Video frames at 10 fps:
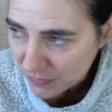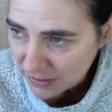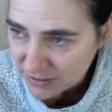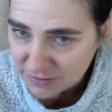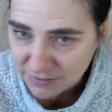
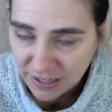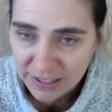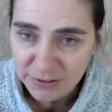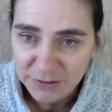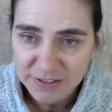
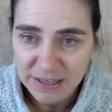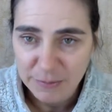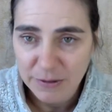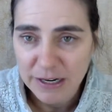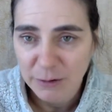divide or
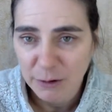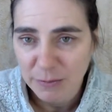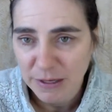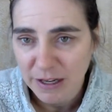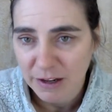separate or
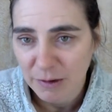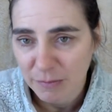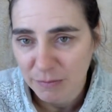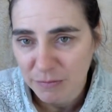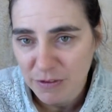
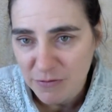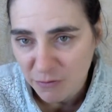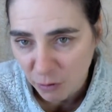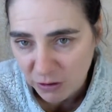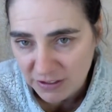become
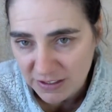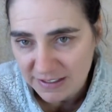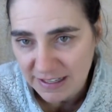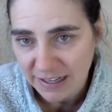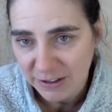
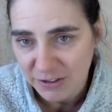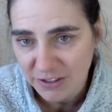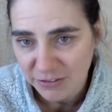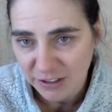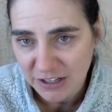forces that are
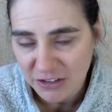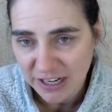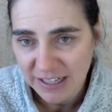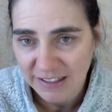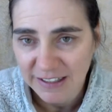
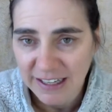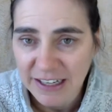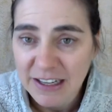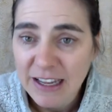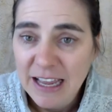differentiated, that
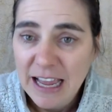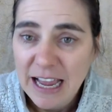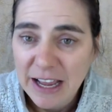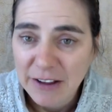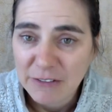
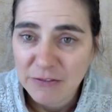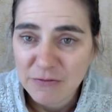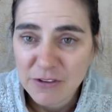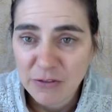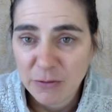have
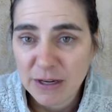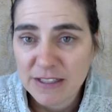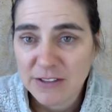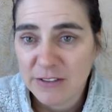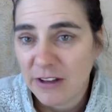different
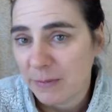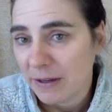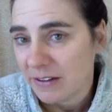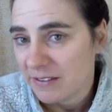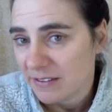ways of
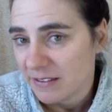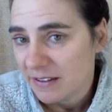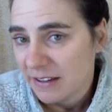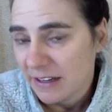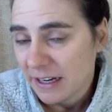helping us
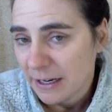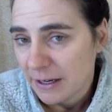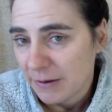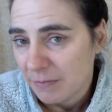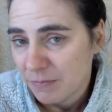
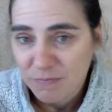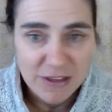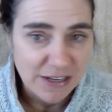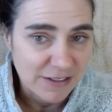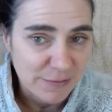
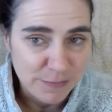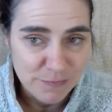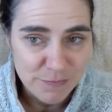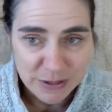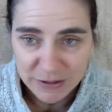
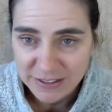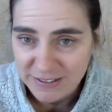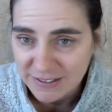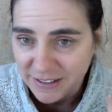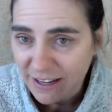
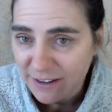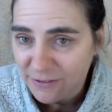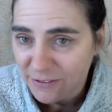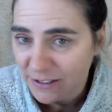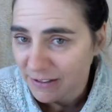experience
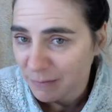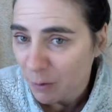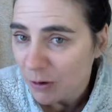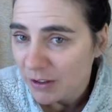life and more